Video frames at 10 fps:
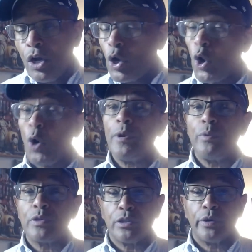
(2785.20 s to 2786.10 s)
Obi
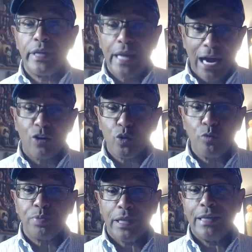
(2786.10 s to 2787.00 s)
was learning how to
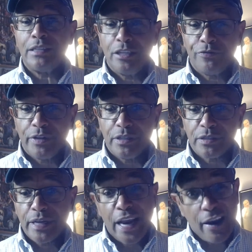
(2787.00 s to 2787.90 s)
play defense.
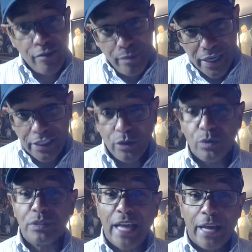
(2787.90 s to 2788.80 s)
Everybody
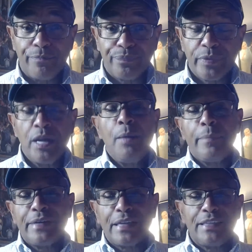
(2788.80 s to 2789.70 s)
knows that.
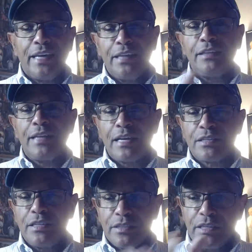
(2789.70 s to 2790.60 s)
But at the end of that
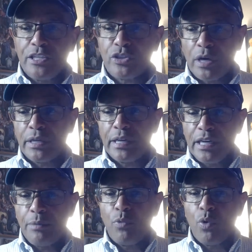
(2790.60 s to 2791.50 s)
season, he started
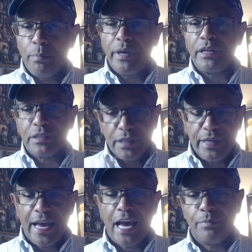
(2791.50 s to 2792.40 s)
getting more minutes than
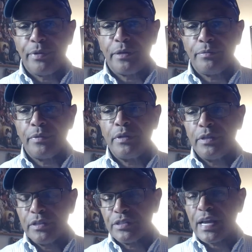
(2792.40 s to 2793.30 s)
he had been.
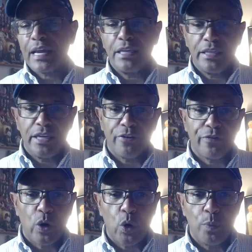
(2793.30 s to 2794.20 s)
Second year
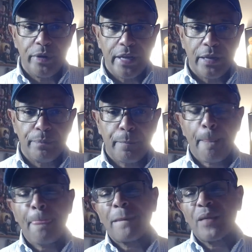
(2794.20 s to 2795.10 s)
for Obi then.
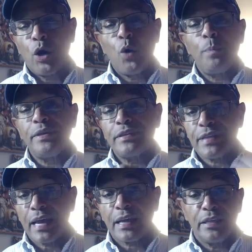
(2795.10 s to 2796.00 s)
Obi's
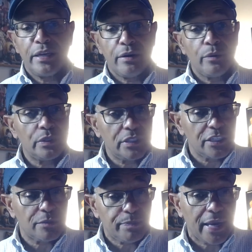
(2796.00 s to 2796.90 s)
second year was
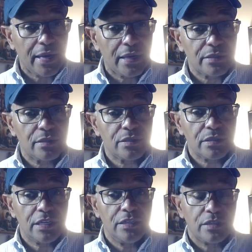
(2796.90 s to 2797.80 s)
this past
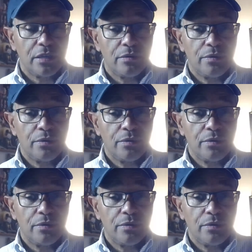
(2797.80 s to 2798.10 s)
season.